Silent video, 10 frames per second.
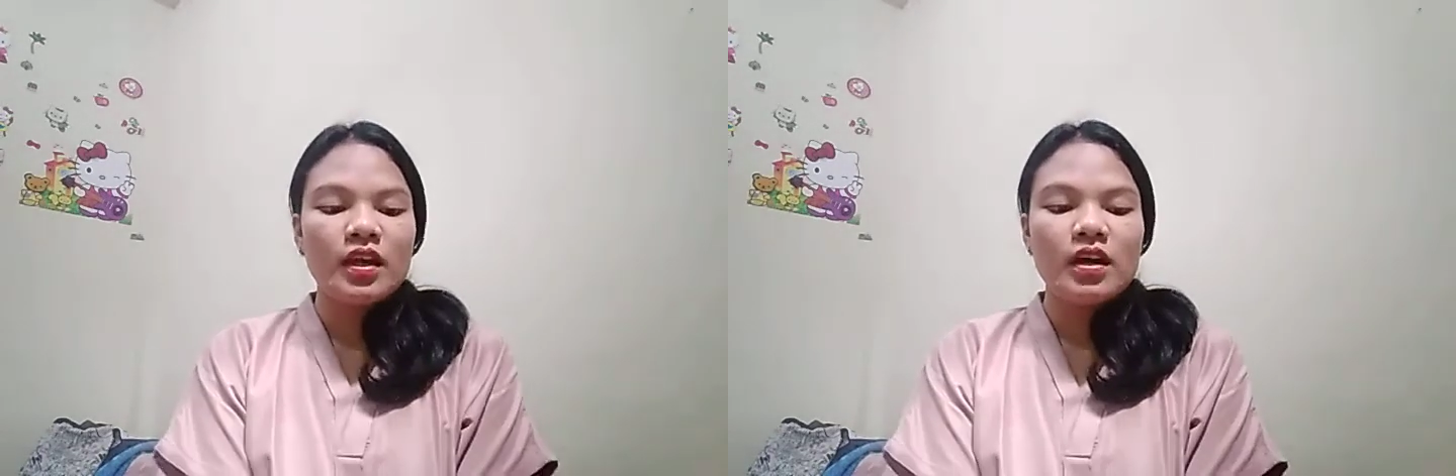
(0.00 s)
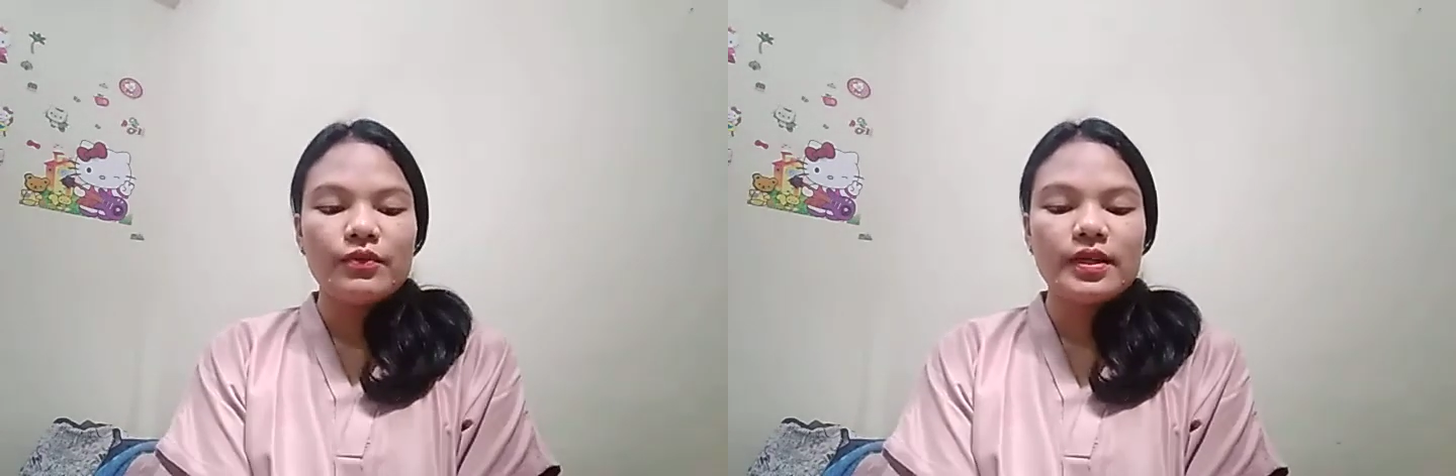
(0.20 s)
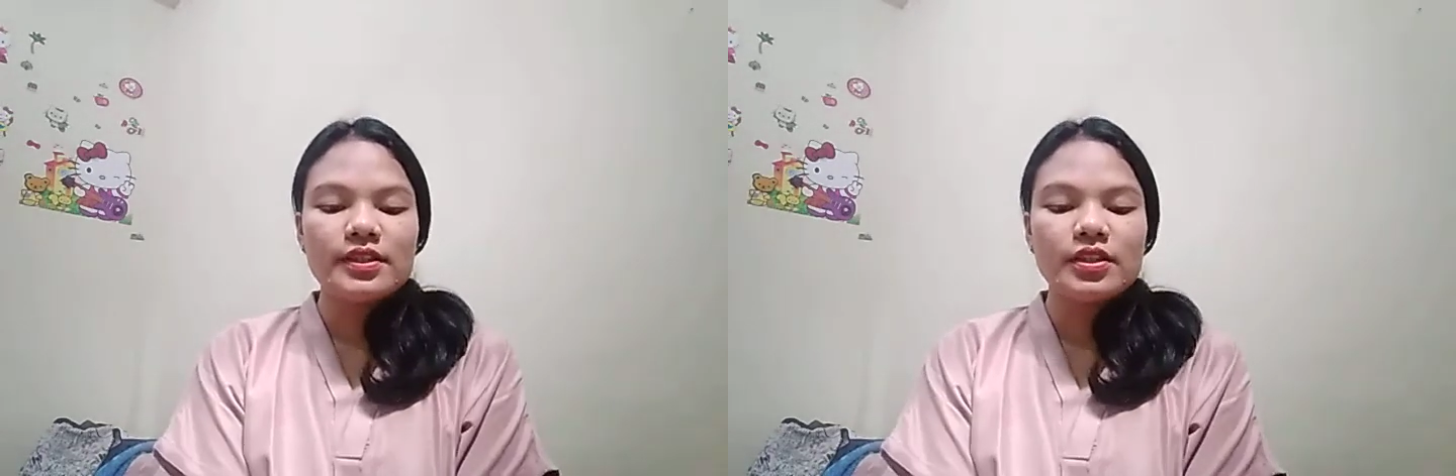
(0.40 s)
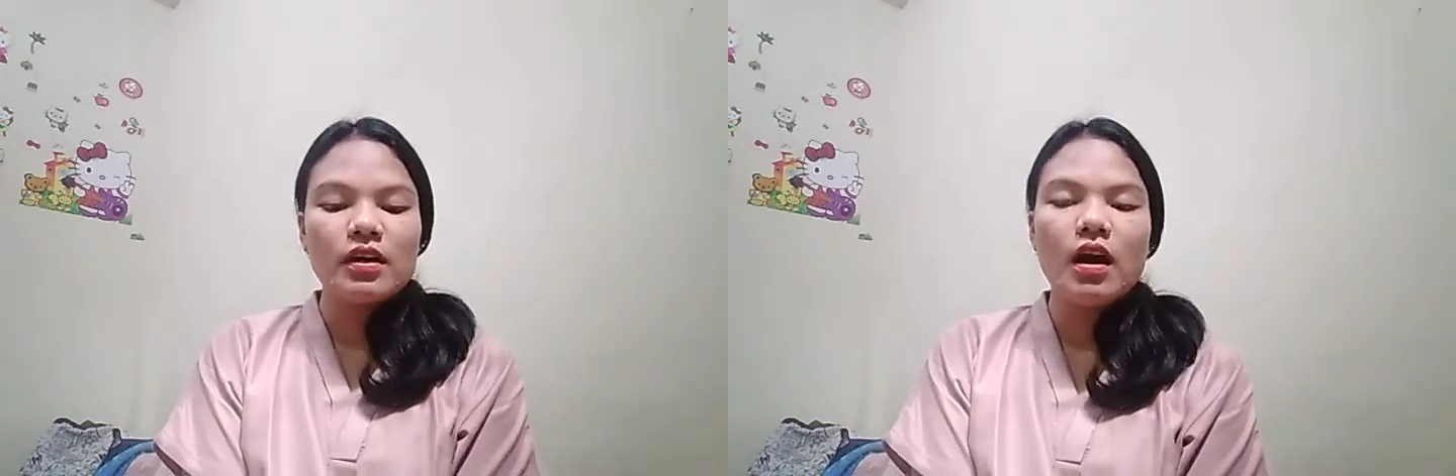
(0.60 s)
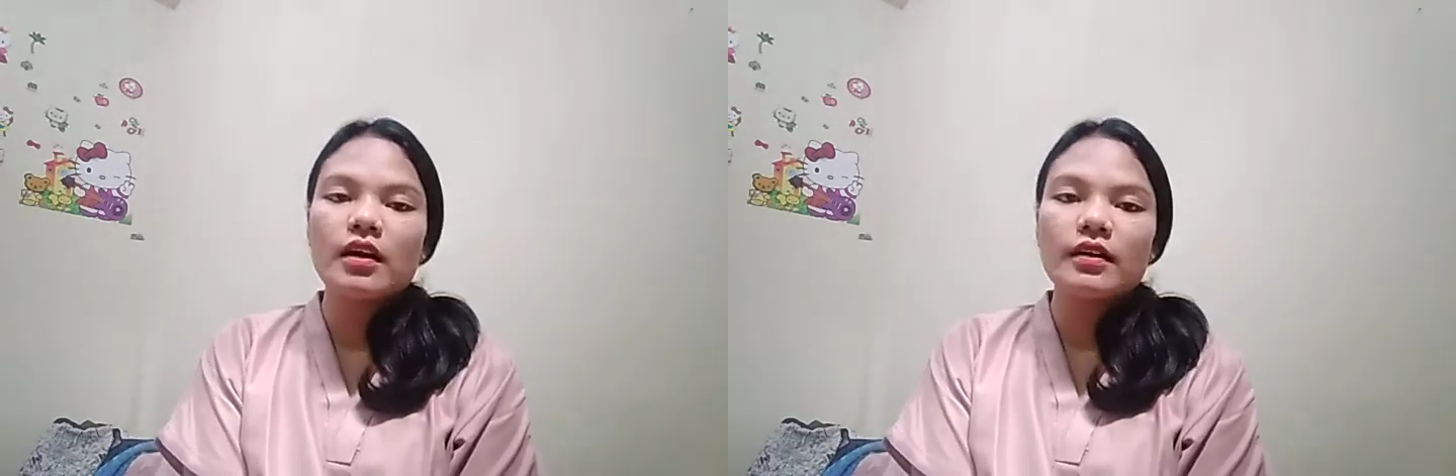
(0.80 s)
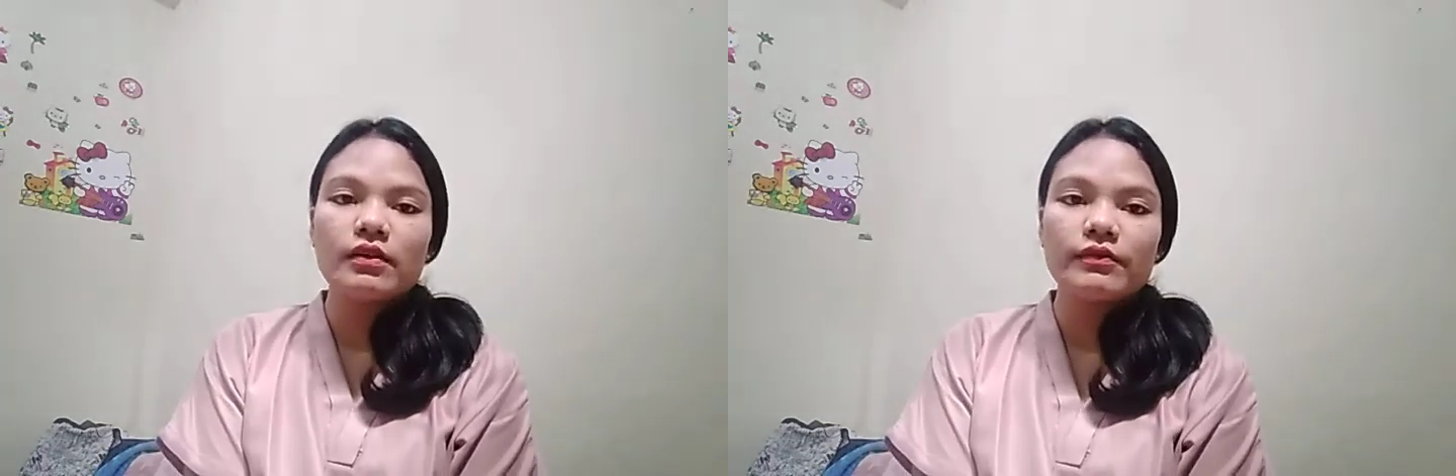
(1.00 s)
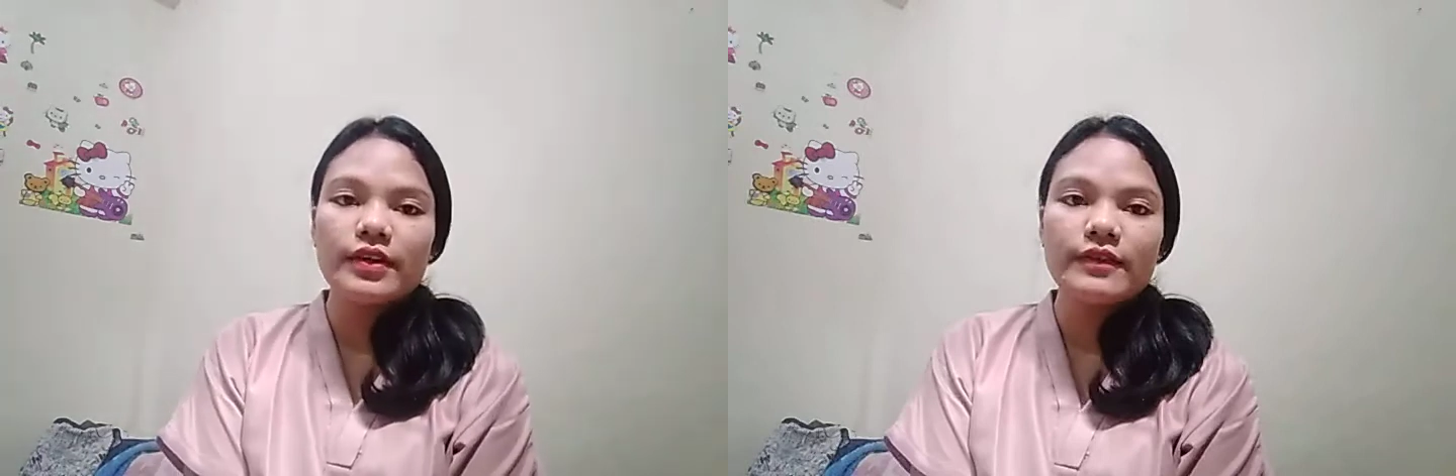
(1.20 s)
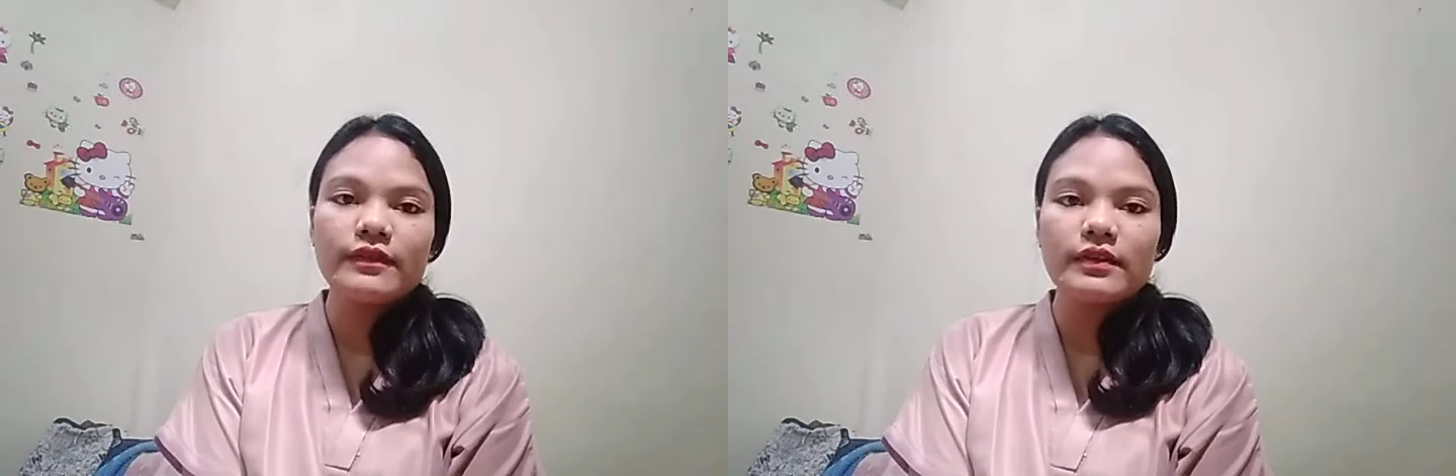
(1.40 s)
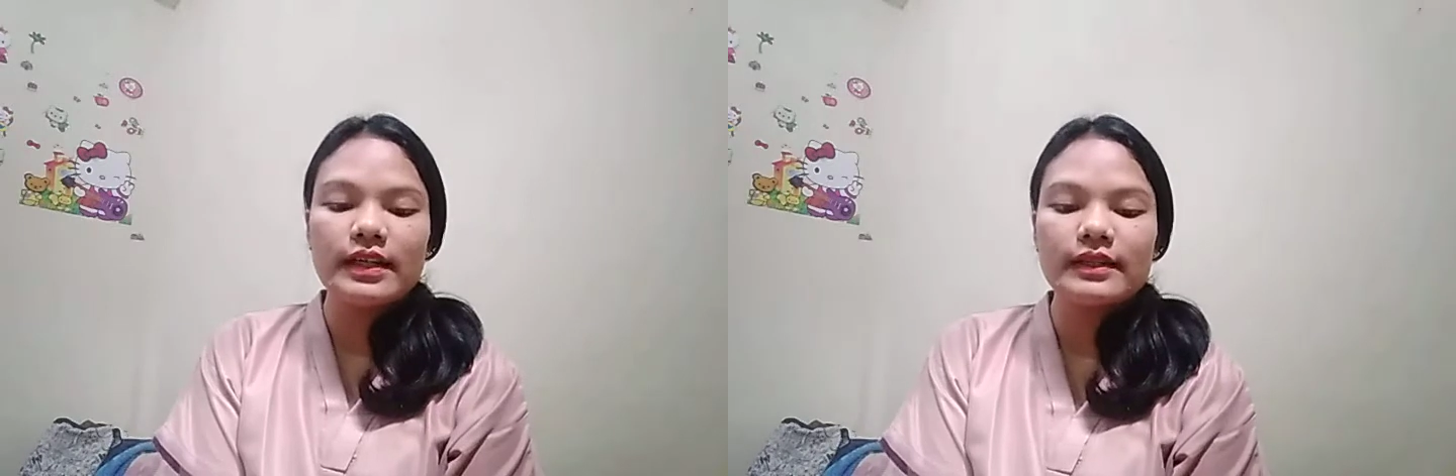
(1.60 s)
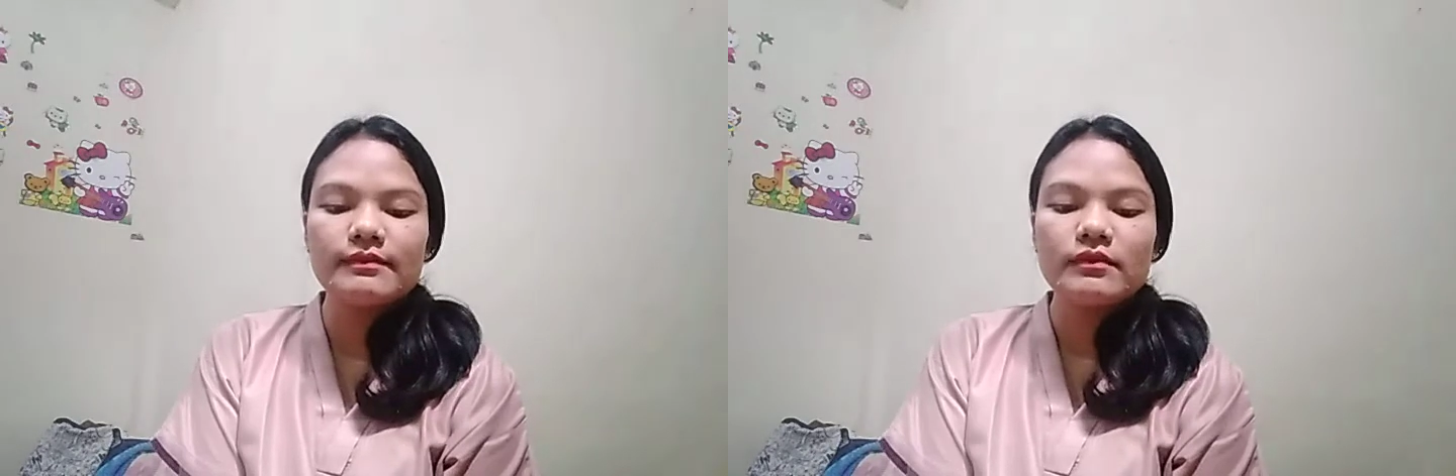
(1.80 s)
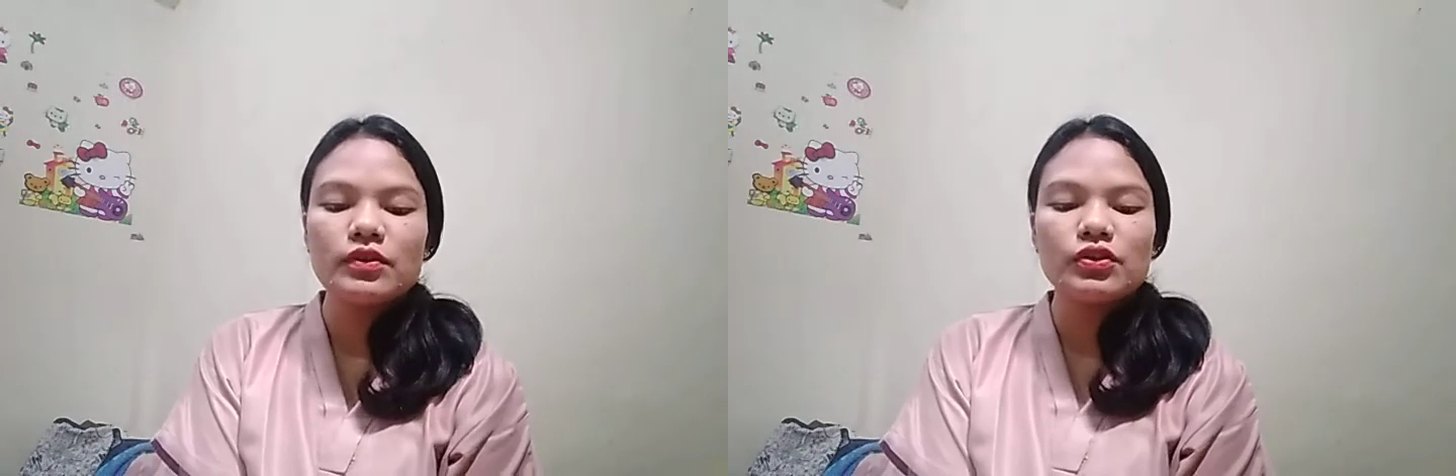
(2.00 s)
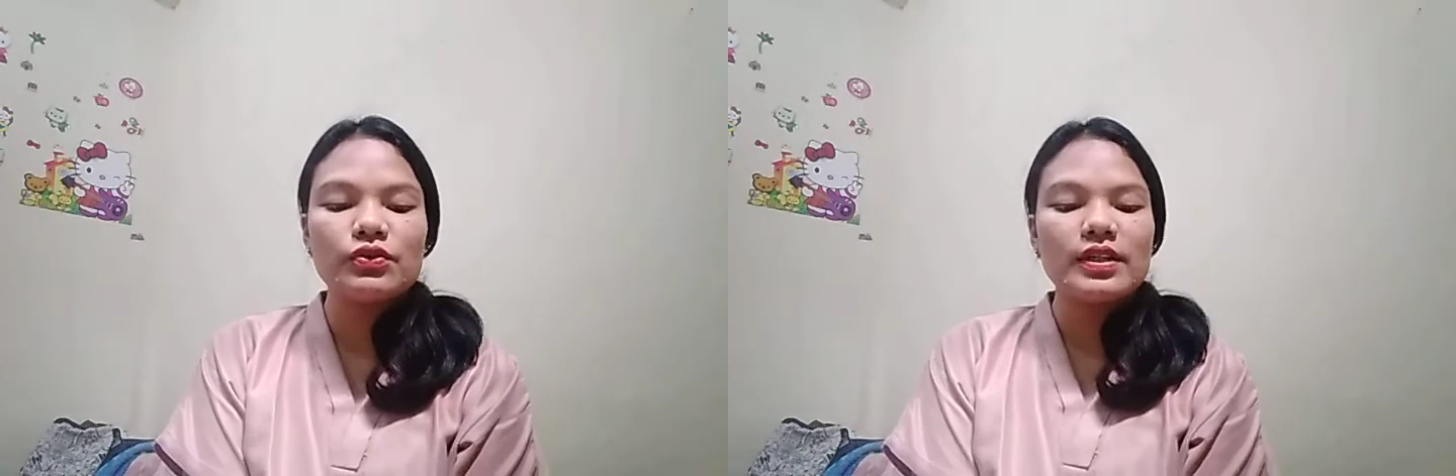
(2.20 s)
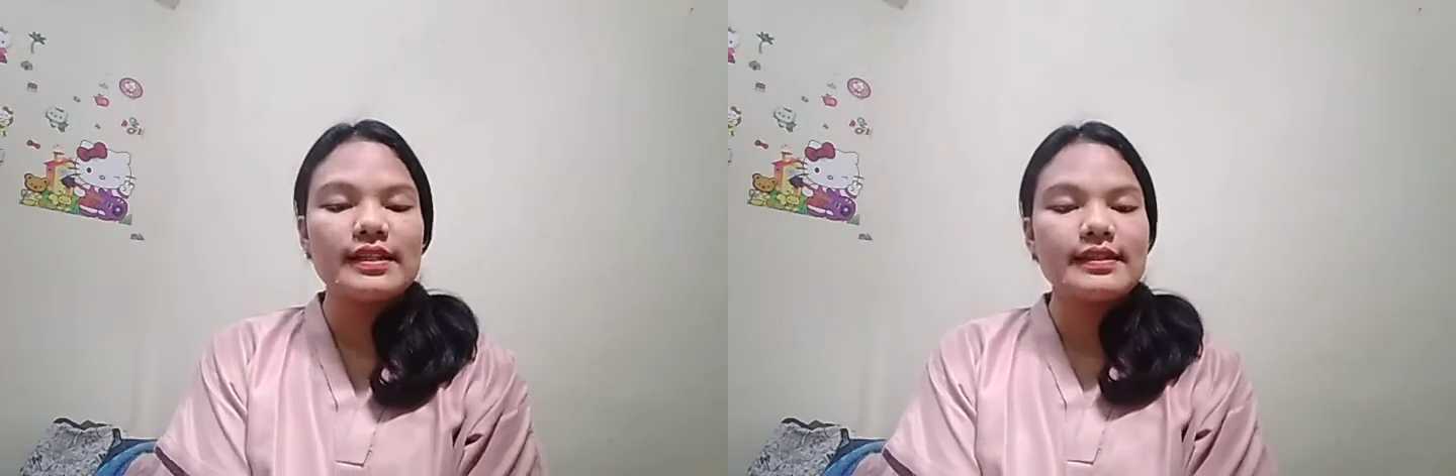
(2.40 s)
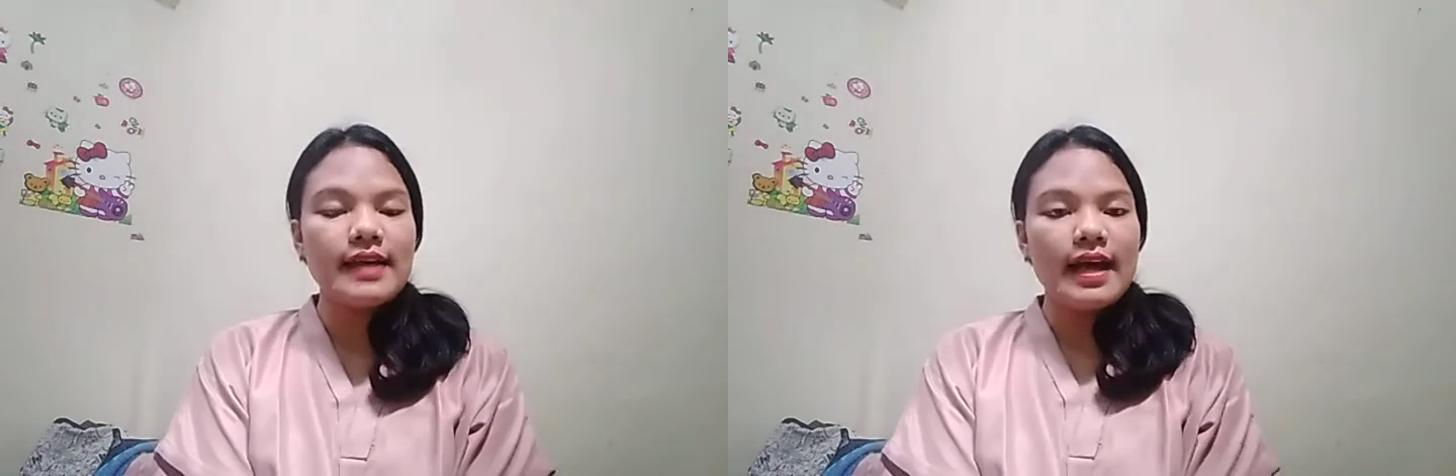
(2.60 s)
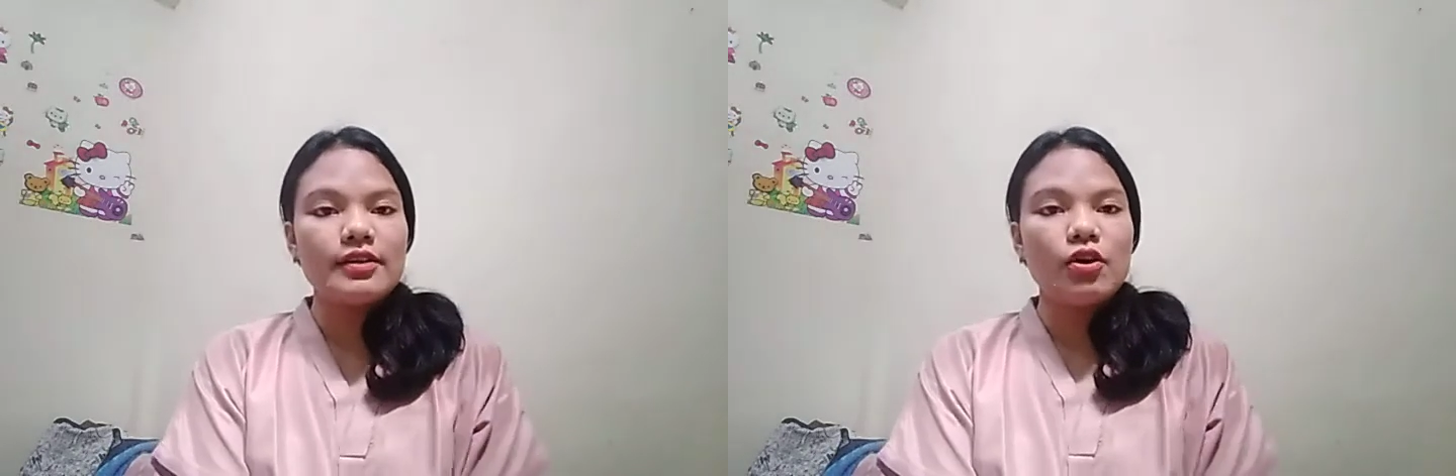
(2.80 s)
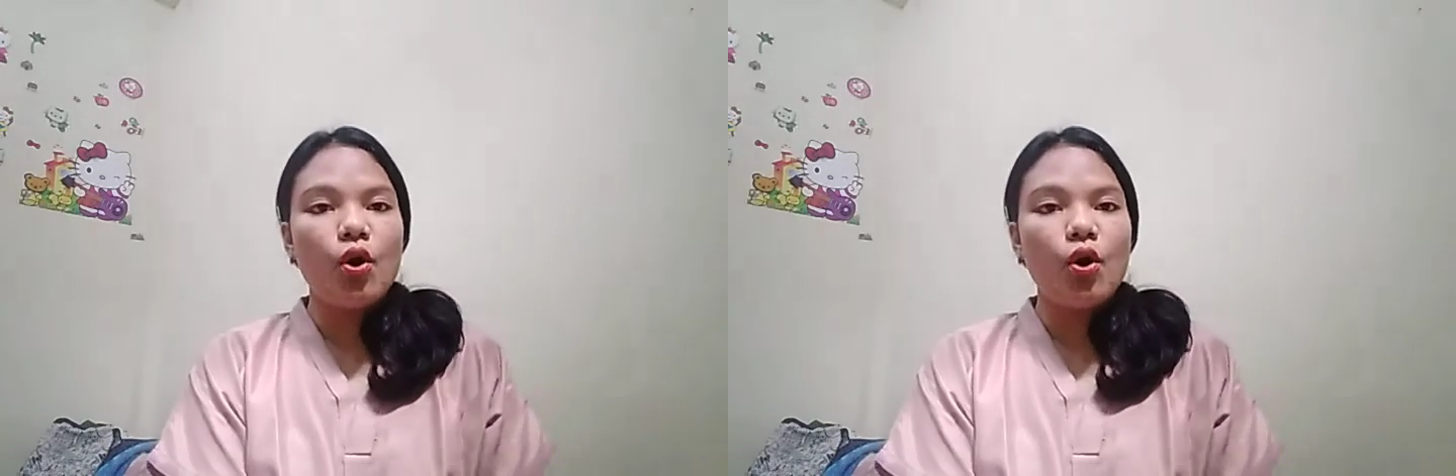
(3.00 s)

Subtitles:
which are referring to inside